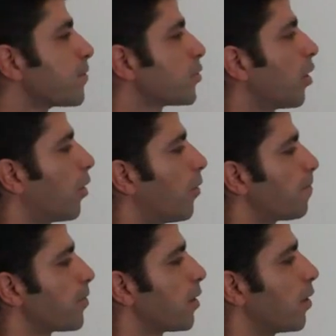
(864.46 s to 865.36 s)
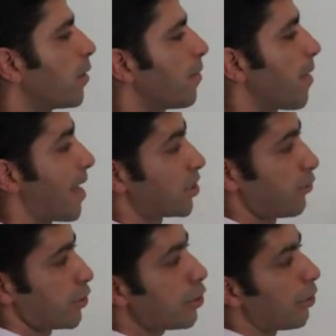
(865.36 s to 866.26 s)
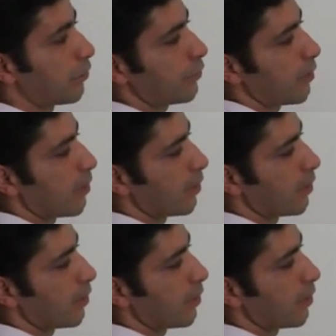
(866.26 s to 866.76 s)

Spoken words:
So as a result,